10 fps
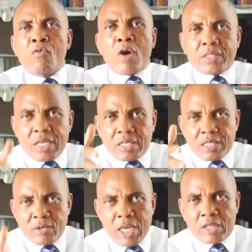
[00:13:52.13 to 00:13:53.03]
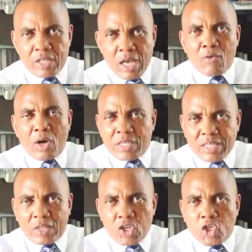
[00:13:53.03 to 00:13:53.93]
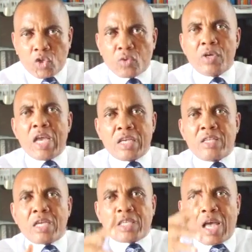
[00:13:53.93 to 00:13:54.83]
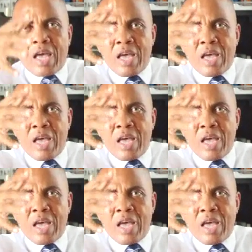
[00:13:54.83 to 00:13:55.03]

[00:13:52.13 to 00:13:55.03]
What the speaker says: What is at issue is this